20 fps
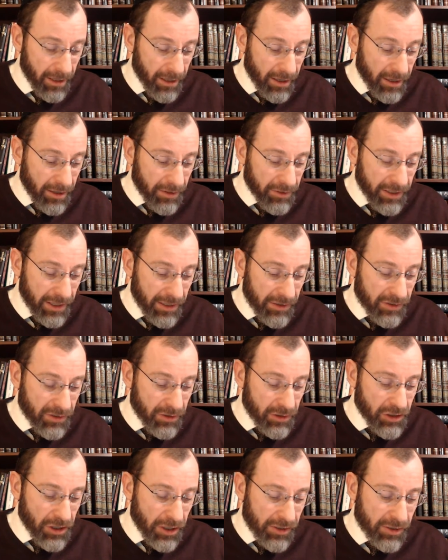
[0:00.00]
These
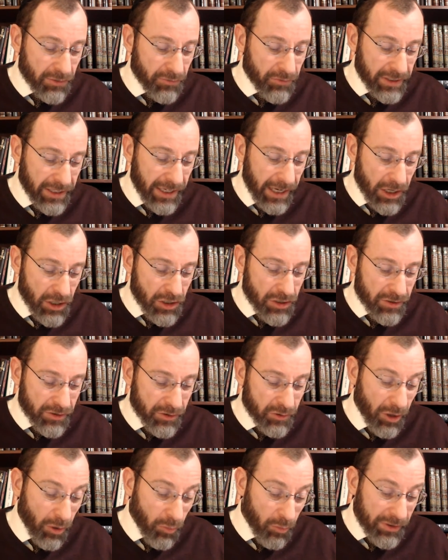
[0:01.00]
justifications
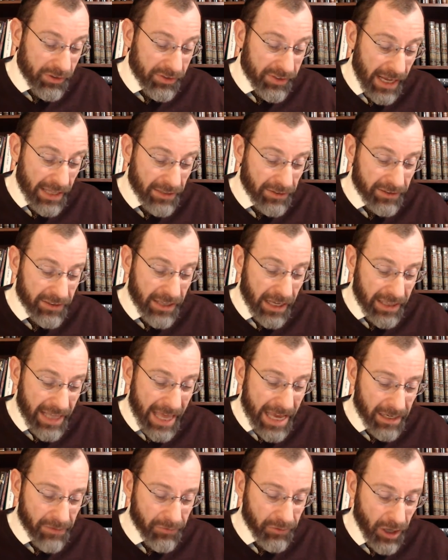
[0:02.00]
notwithstanding, their
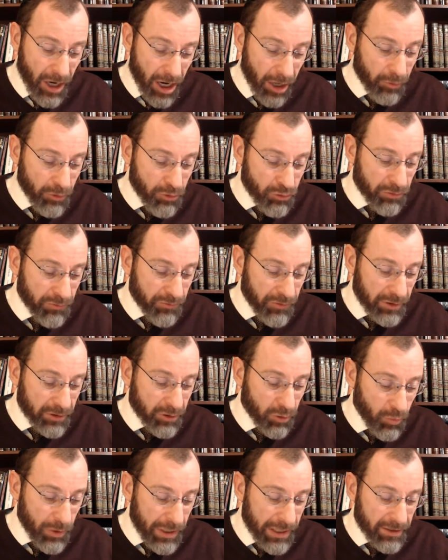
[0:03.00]
lack of courage revealed a
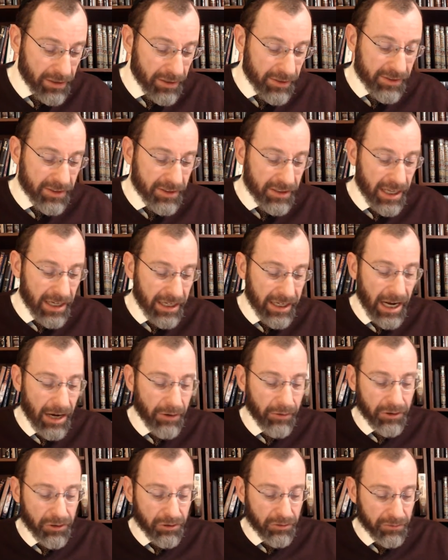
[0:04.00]
weakness in their
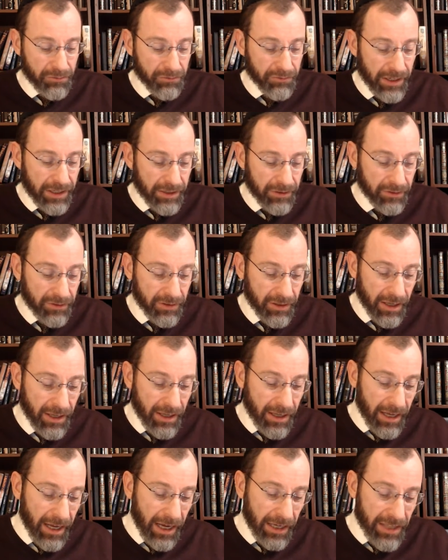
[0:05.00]
character and faith.
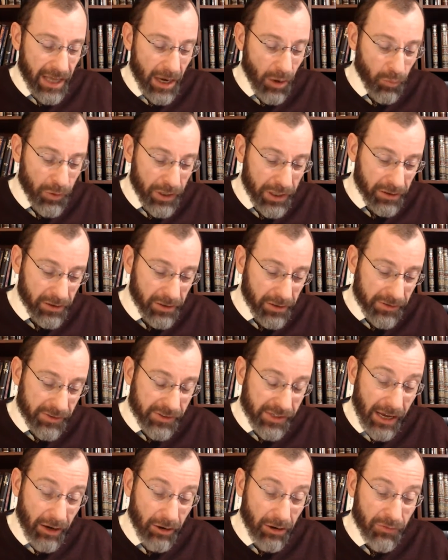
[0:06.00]
And that weakness,
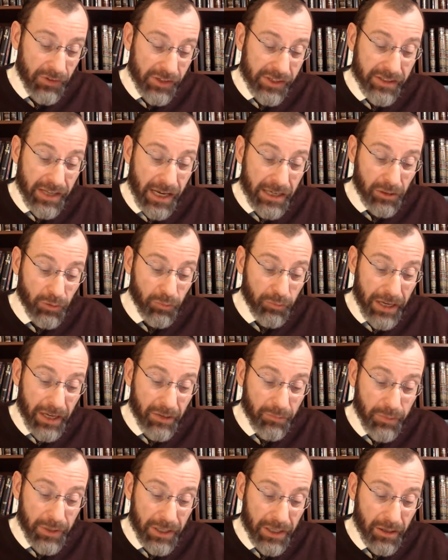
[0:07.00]
however slight it may
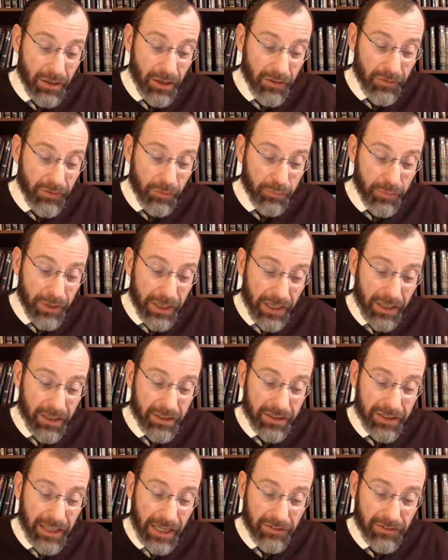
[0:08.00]
have appeared
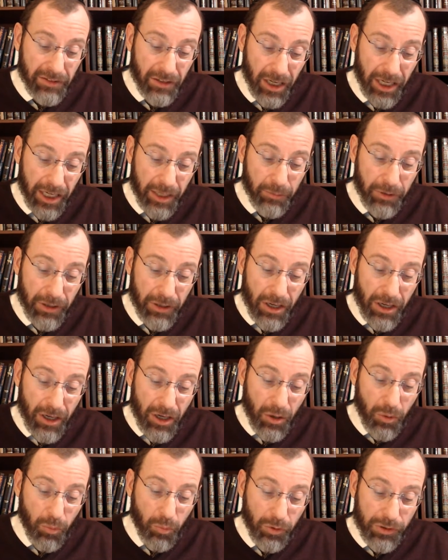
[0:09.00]
at that time,
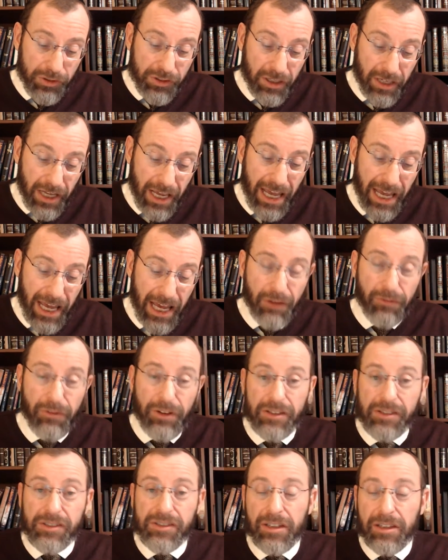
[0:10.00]
was going to have
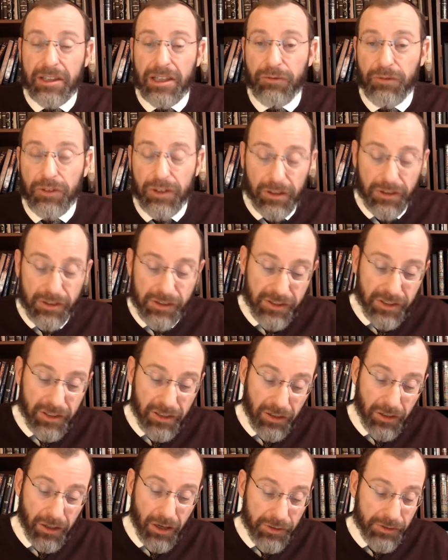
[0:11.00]
its significant
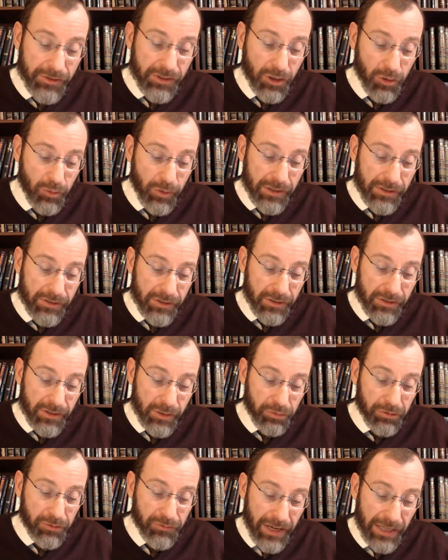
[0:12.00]
consequences.
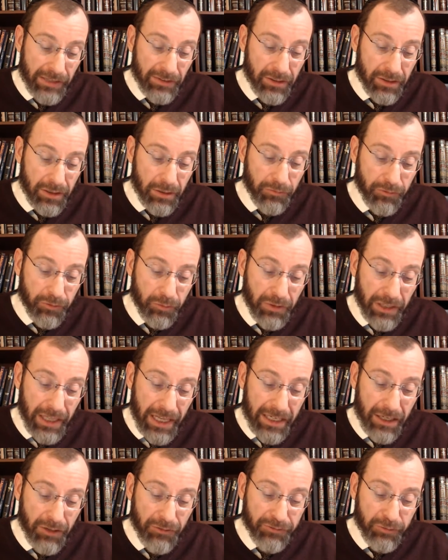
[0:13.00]
It prevented them from
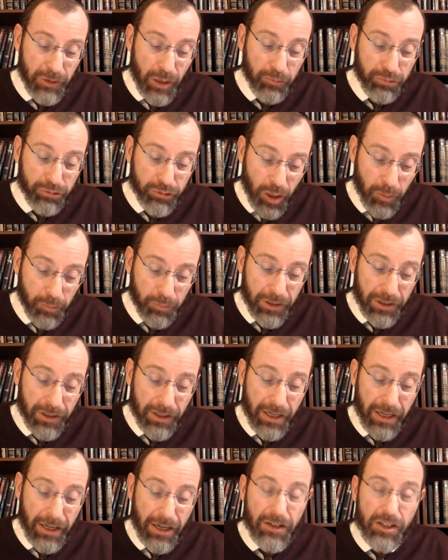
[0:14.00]
laying a proper
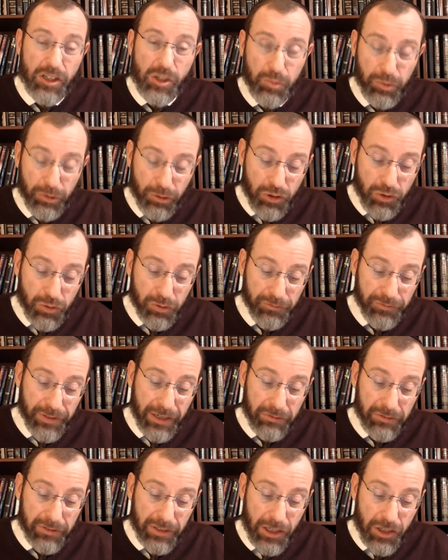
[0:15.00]
spiritual
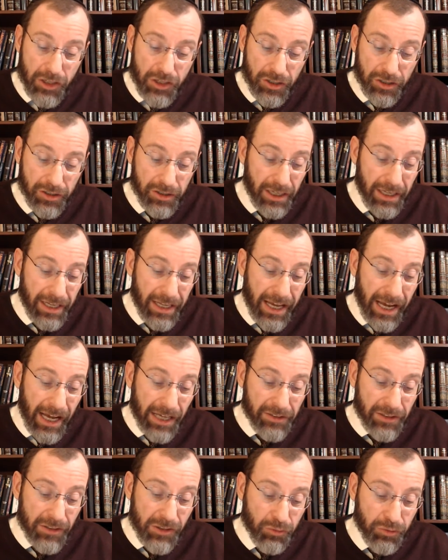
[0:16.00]
foundation
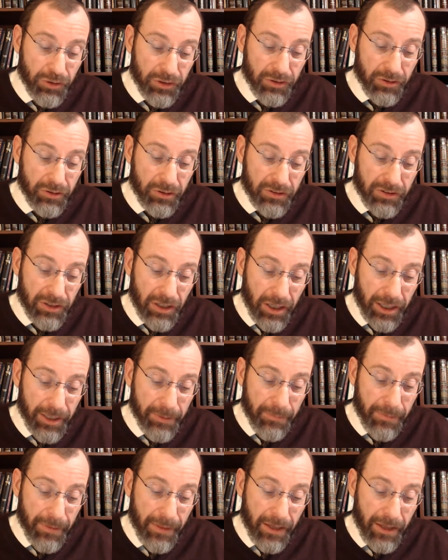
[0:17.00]
at this critical time,
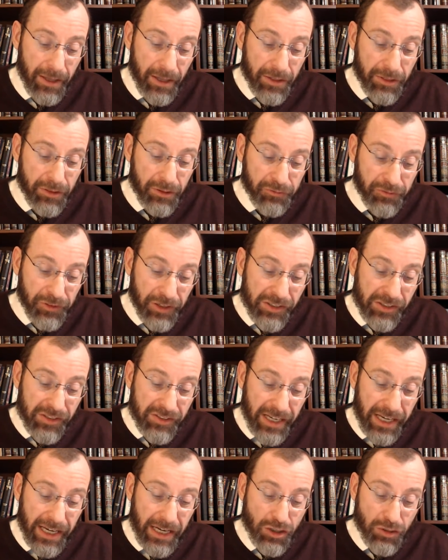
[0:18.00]
the first
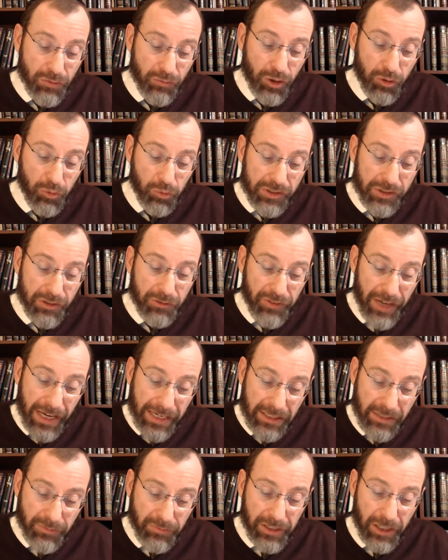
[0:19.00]
stage of what was
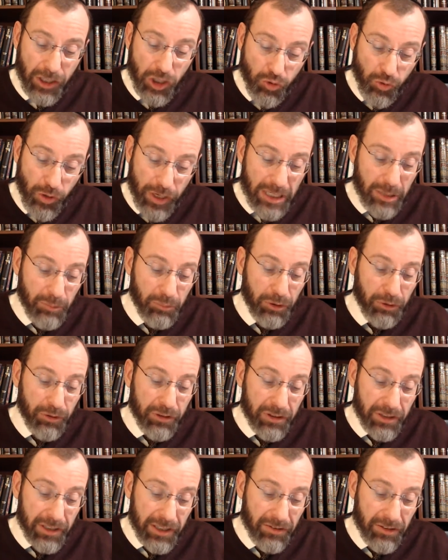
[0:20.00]
effectively a training
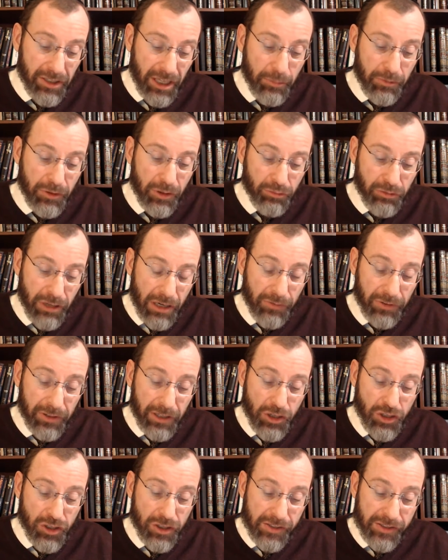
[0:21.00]
period leading up to the
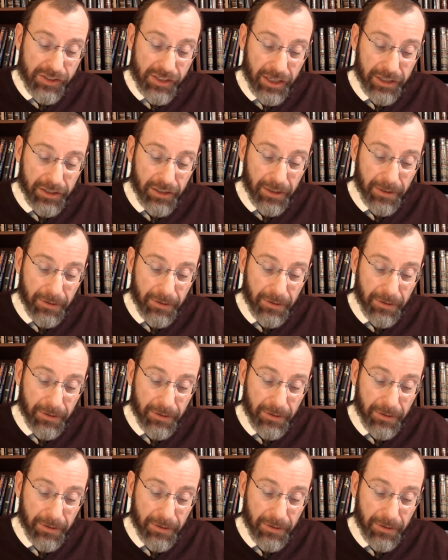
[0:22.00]
revelation at Sinai.